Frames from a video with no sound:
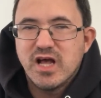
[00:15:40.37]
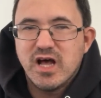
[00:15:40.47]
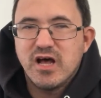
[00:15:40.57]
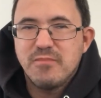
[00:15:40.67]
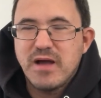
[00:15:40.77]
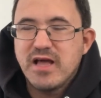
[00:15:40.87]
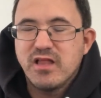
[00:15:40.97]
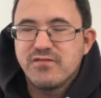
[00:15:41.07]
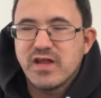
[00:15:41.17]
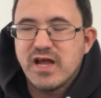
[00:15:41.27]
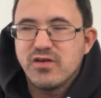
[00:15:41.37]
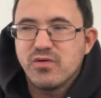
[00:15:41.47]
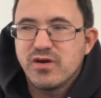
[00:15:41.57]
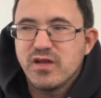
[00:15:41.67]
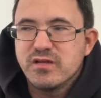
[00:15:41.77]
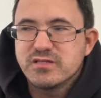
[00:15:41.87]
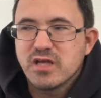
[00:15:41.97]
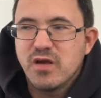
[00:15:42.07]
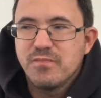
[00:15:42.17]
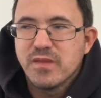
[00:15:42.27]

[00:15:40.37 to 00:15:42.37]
I loved it. I adored it. So